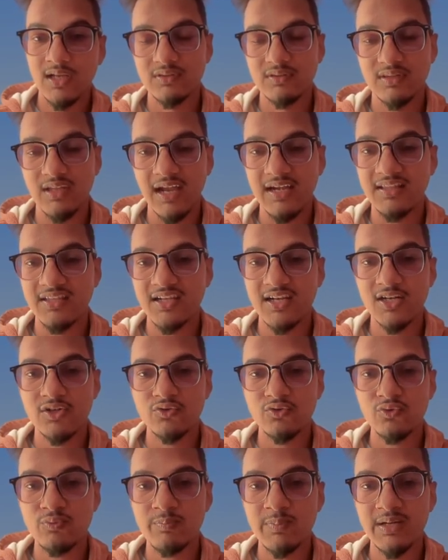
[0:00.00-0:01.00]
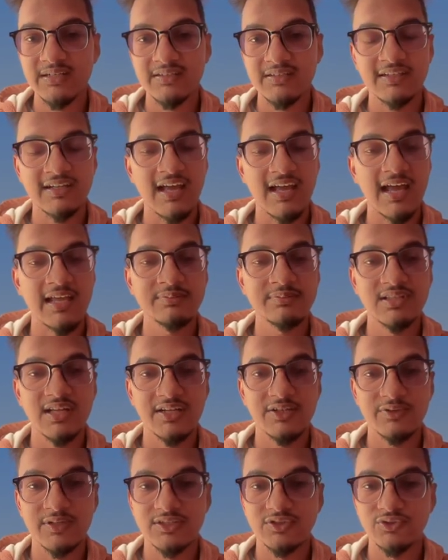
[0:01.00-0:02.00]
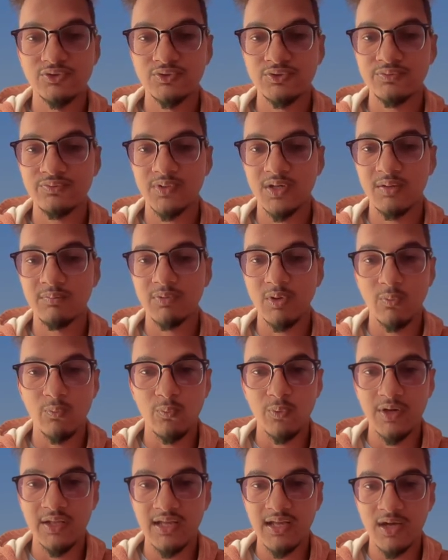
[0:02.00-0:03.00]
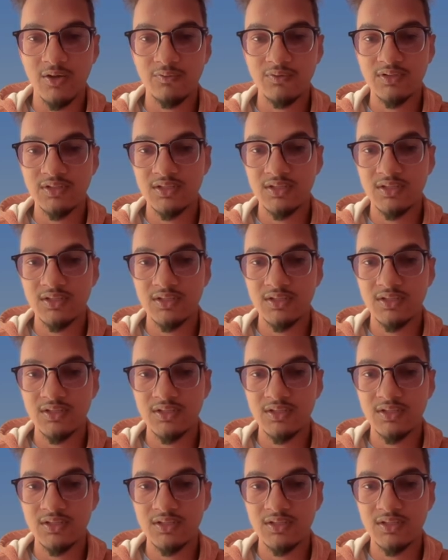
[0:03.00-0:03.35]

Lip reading: And there are two metric types that you can choose from: word count